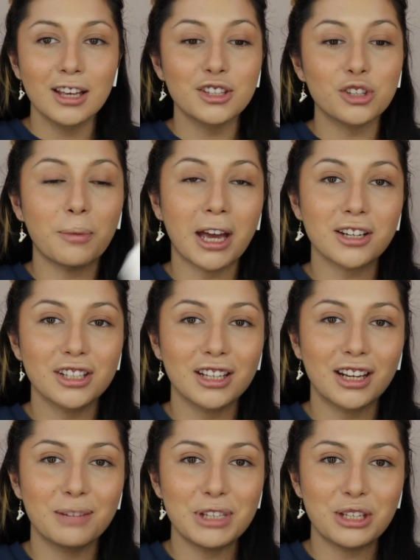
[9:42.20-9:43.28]
So I'm actually
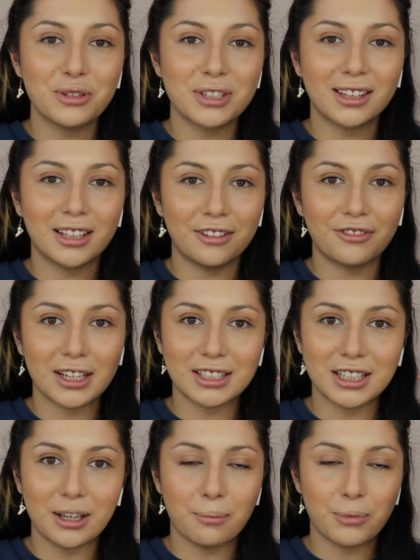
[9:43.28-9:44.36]
going to be using the
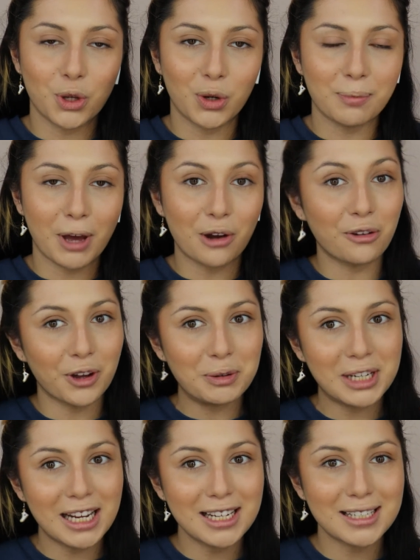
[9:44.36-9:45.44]
Fenty Beauty Powder
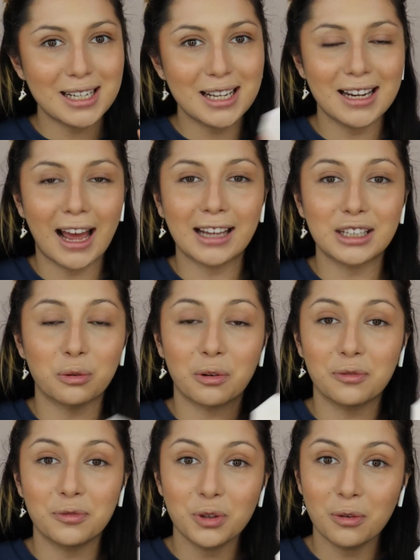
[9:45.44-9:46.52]
Foundation. I did a
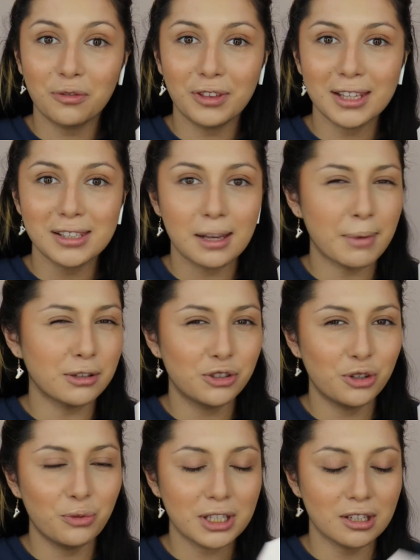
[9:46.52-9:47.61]
review of this about
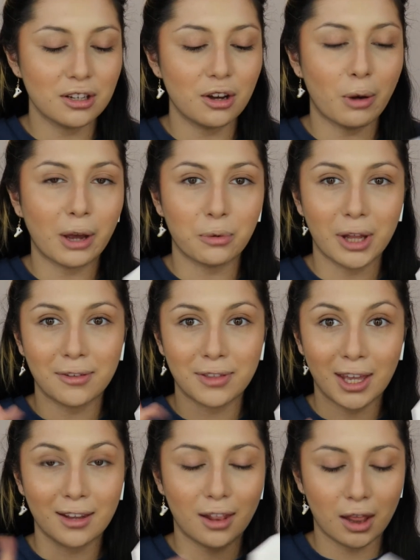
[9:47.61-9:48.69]
2 weeks ago. I will have
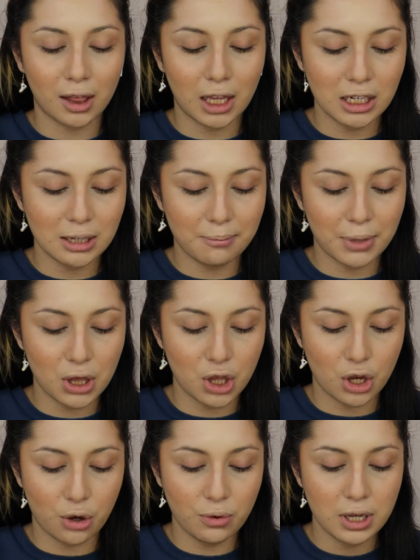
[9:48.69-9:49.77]
that linked
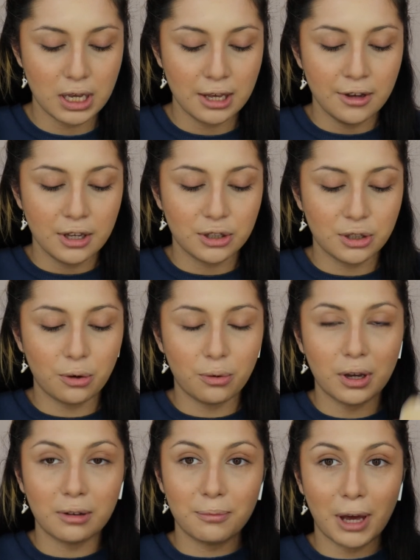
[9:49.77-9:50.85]
below. So
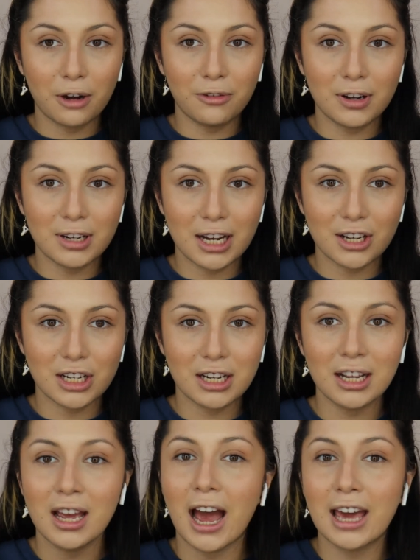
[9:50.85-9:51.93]
powder foundation
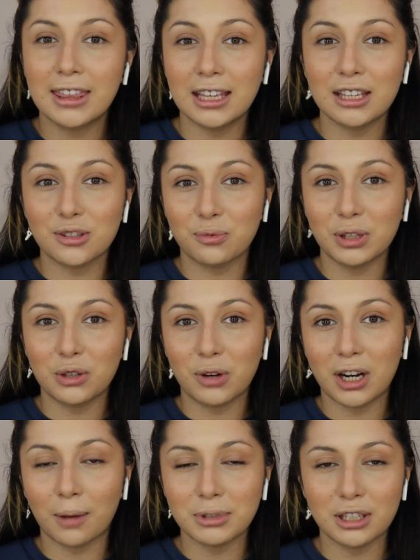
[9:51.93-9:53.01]
I think is a really
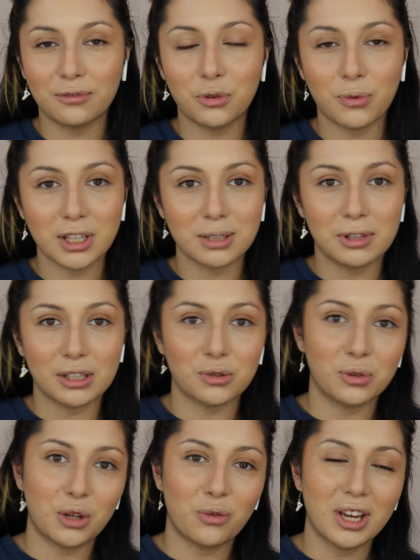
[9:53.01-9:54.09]
great option if you want something that's
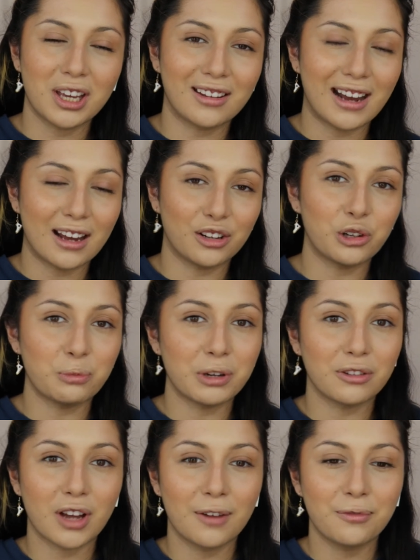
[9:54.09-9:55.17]
really quick and add a little bit
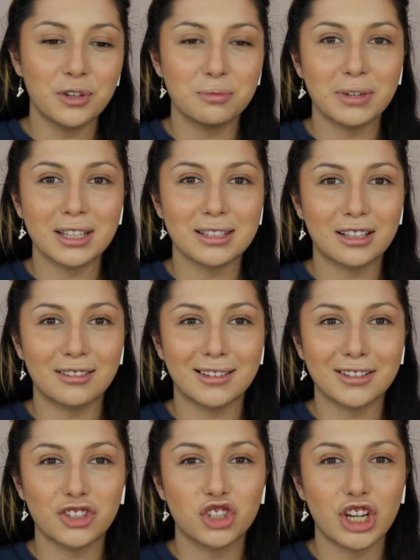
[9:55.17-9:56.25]
of coverage but isn't going
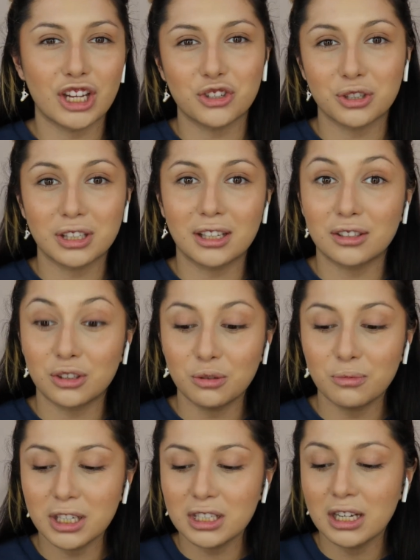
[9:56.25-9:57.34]
to change your skin too
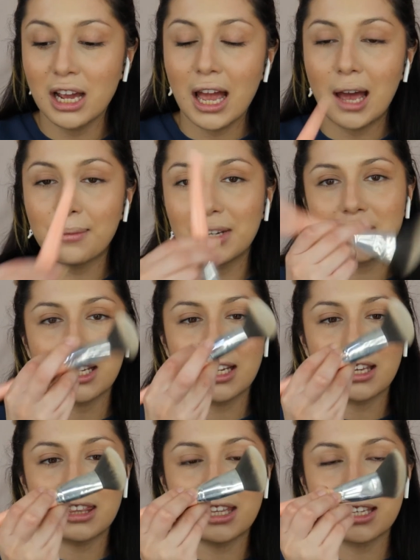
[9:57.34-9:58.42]
much. I'm going to take
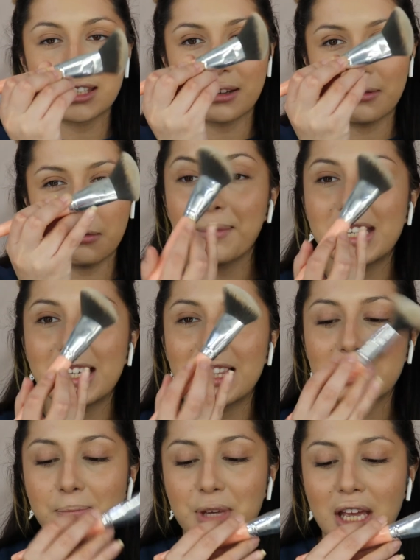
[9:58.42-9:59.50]
this
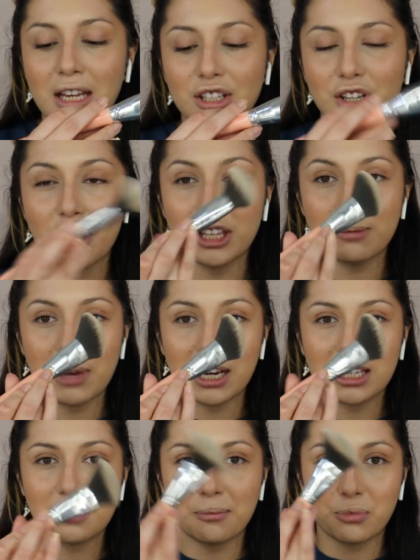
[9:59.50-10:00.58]
BH
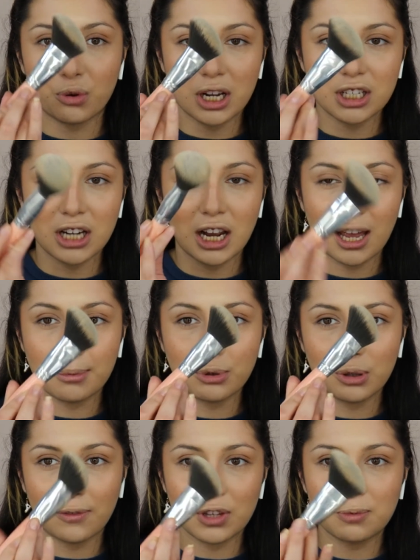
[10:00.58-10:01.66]
Cosmetics brush. I
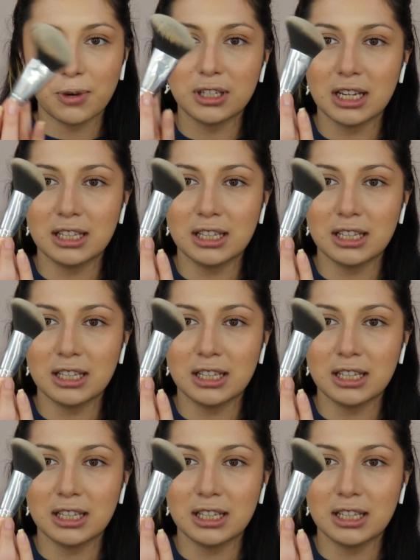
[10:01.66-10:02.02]
absolutely love this brush.